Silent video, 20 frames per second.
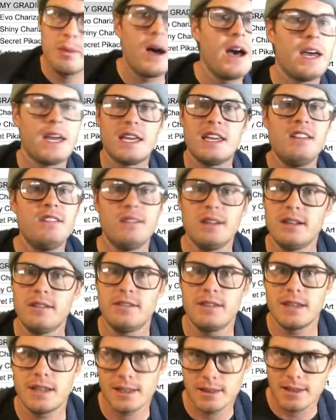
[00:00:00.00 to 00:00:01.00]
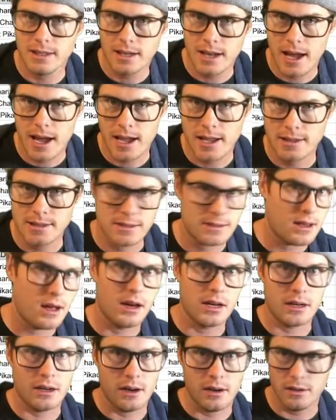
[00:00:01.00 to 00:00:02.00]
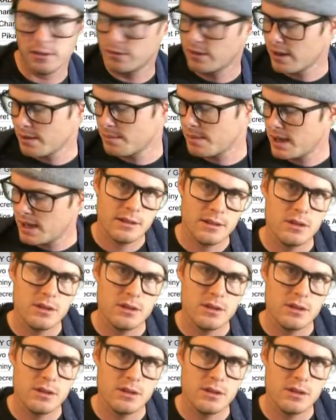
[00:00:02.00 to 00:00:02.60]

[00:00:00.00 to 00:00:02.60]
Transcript: But even if you get the 9s on all of them,